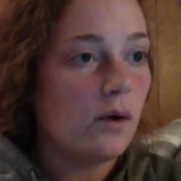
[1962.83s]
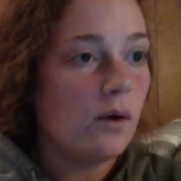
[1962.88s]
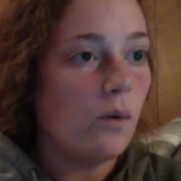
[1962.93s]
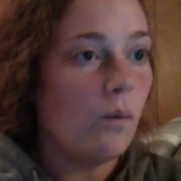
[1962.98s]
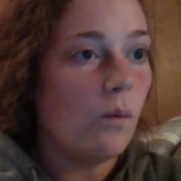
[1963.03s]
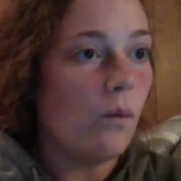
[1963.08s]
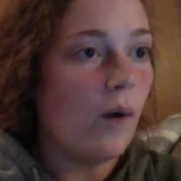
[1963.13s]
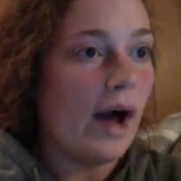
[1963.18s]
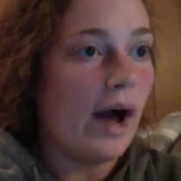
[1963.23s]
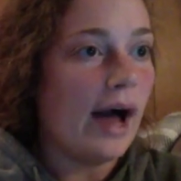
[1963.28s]

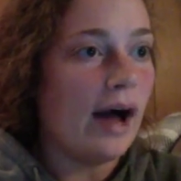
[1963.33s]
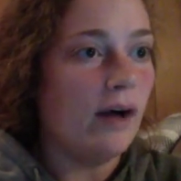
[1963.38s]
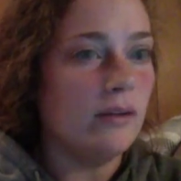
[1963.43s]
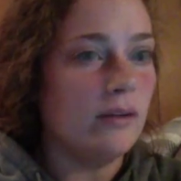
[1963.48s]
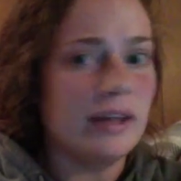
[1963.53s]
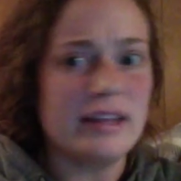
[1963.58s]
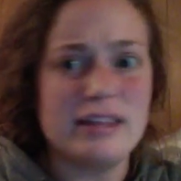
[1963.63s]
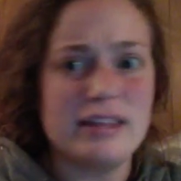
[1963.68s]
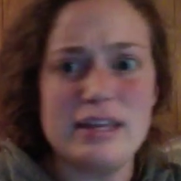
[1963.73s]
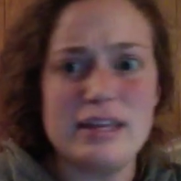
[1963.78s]
Wow,
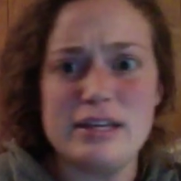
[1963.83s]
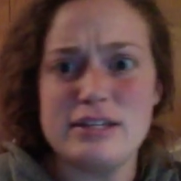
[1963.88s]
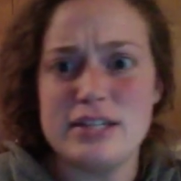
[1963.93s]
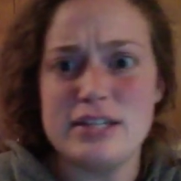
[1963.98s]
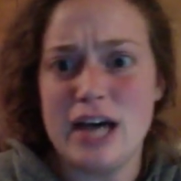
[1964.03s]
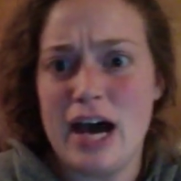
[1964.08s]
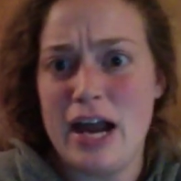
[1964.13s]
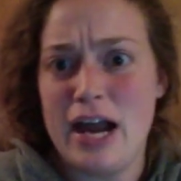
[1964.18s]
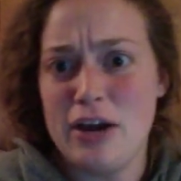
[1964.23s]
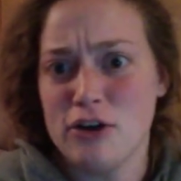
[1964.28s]
like the
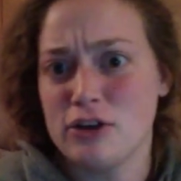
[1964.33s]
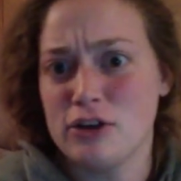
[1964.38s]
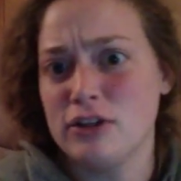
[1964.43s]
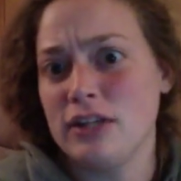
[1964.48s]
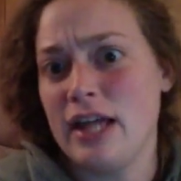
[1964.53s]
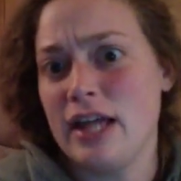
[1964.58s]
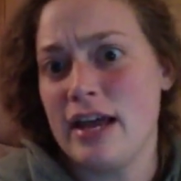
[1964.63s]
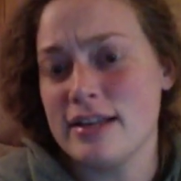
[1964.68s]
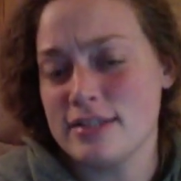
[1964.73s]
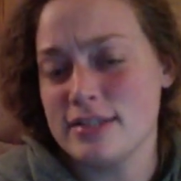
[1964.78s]
entire
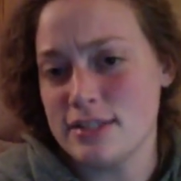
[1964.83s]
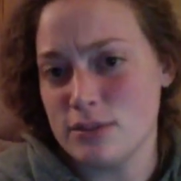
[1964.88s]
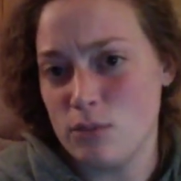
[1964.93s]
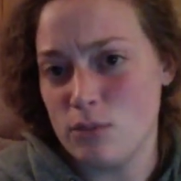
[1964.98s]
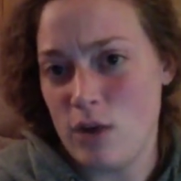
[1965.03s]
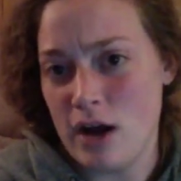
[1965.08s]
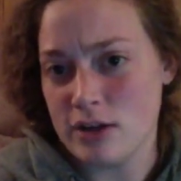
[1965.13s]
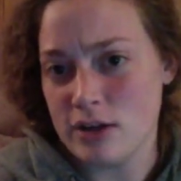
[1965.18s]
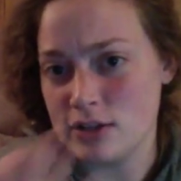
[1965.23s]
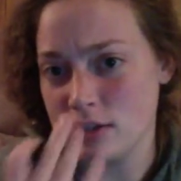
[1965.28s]
class is
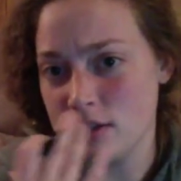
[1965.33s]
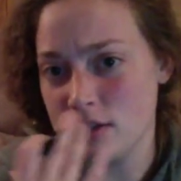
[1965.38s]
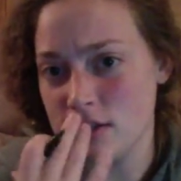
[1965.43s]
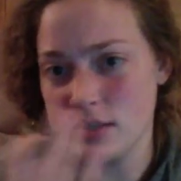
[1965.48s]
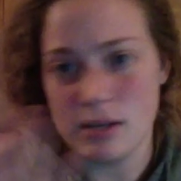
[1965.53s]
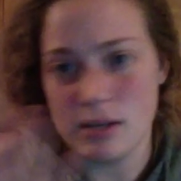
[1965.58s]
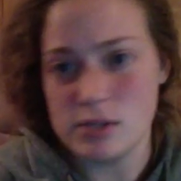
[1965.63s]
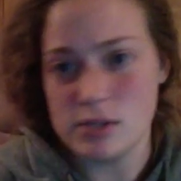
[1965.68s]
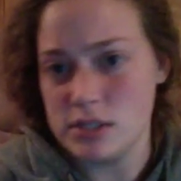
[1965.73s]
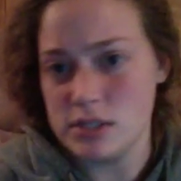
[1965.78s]
watching this.
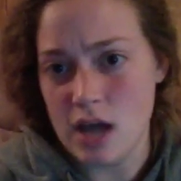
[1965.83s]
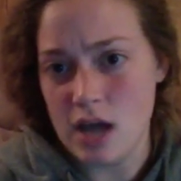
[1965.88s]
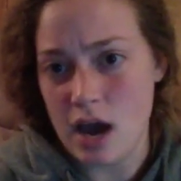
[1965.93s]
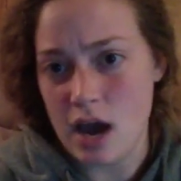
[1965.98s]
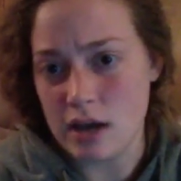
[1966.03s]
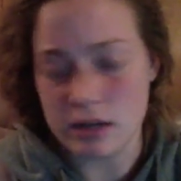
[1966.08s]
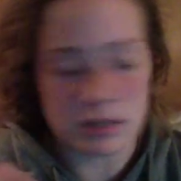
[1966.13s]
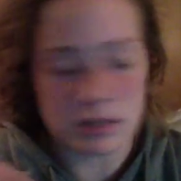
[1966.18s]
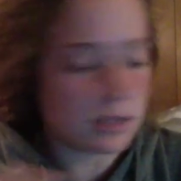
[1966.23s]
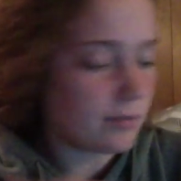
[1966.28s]
I was
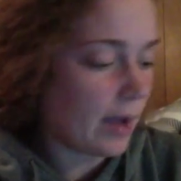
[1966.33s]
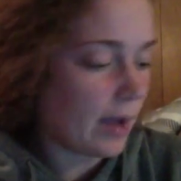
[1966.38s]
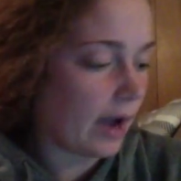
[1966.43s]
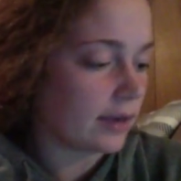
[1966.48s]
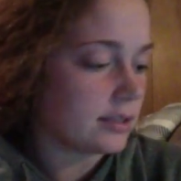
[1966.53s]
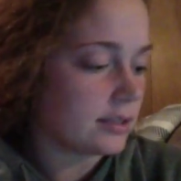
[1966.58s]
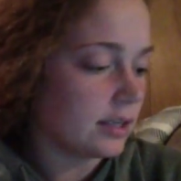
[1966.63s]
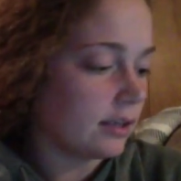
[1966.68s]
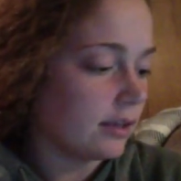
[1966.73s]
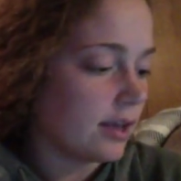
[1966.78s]
not
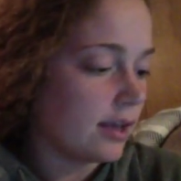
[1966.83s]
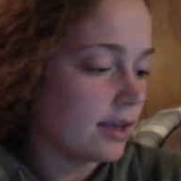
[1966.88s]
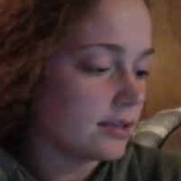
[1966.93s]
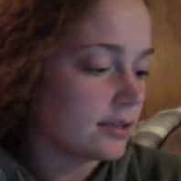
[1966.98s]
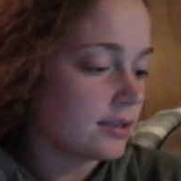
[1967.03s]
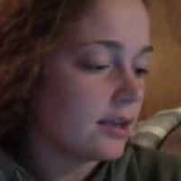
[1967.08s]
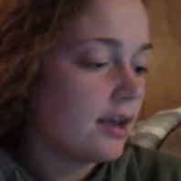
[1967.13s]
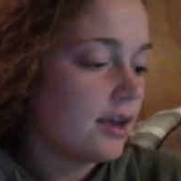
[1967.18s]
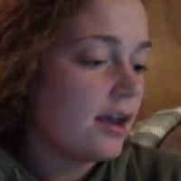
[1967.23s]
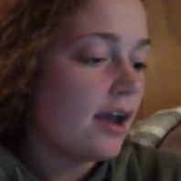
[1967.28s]
expecting
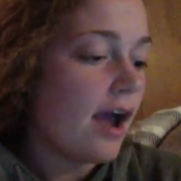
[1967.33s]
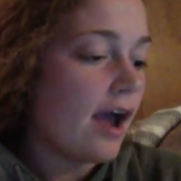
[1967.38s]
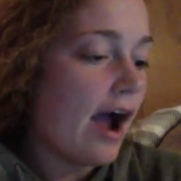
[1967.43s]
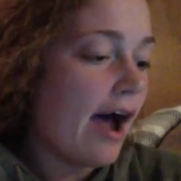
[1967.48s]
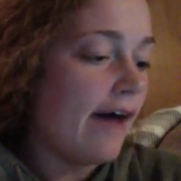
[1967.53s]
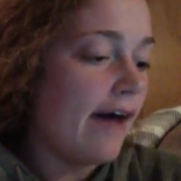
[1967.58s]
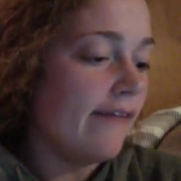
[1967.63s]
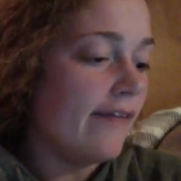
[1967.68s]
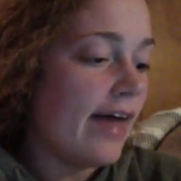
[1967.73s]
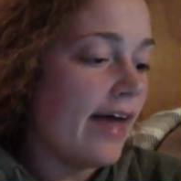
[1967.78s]
this.
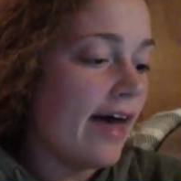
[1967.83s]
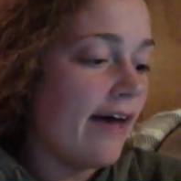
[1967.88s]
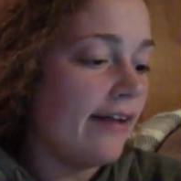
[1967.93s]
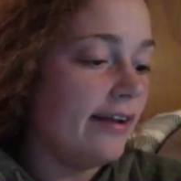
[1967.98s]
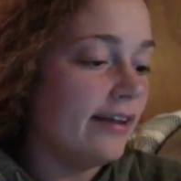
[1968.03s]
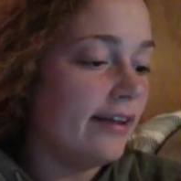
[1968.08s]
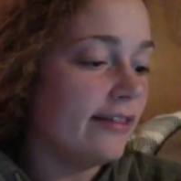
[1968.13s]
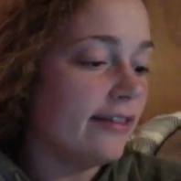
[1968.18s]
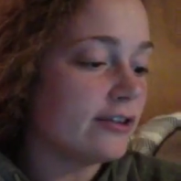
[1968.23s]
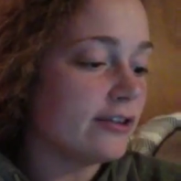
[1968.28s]
And
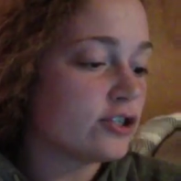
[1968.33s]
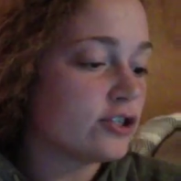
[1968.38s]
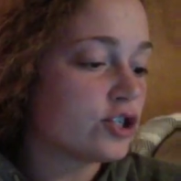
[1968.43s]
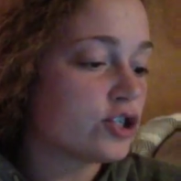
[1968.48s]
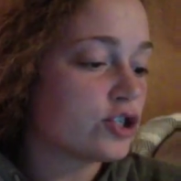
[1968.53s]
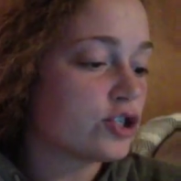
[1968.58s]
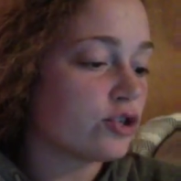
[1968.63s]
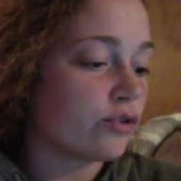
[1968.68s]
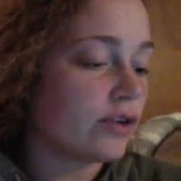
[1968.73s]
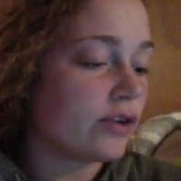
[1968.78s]
then the
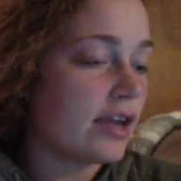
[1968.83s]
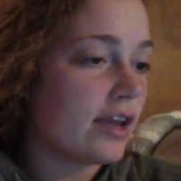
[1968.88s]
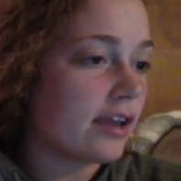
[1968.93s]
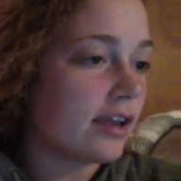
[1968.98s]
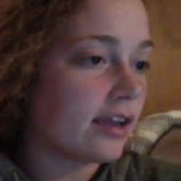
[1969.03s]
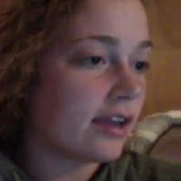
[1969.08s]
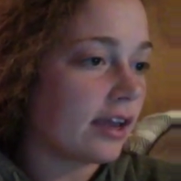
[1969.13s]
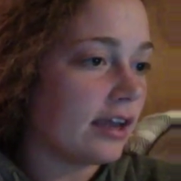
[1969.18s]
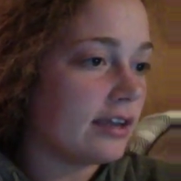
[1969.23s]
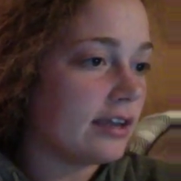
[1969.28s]

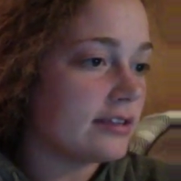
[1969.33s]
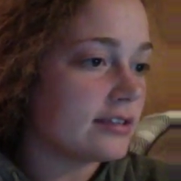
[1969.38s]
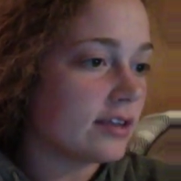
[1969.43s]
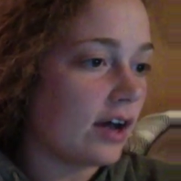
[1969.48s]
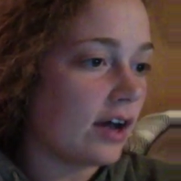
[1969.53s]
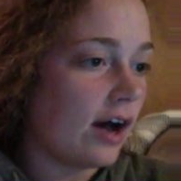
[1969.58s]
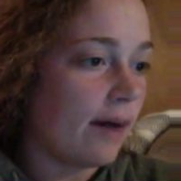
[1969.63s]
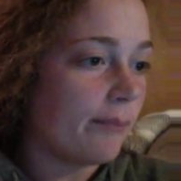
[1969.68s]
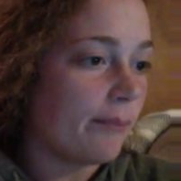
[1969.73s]
streak is up